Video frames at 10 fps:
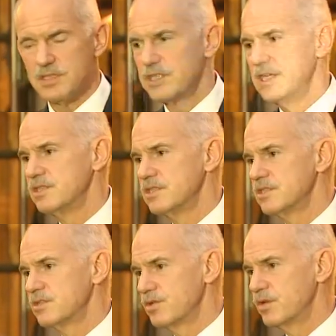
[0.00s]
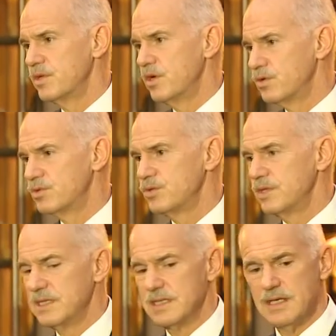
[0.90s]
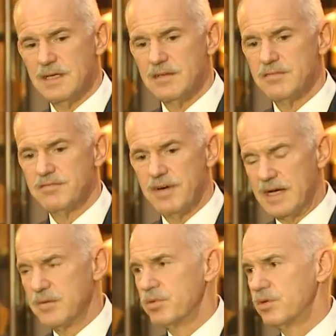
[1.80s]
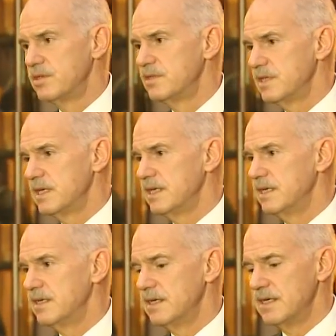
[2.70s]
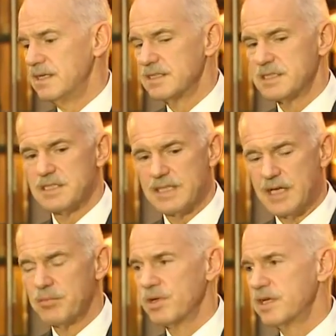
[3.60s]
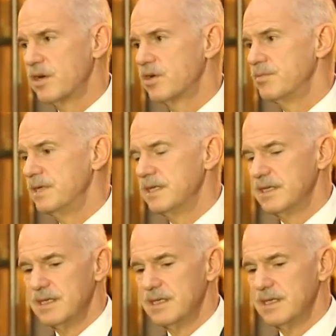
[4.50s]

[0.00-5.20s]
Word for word: changes, so that we go to a viable, uh, uh, sustainable economy,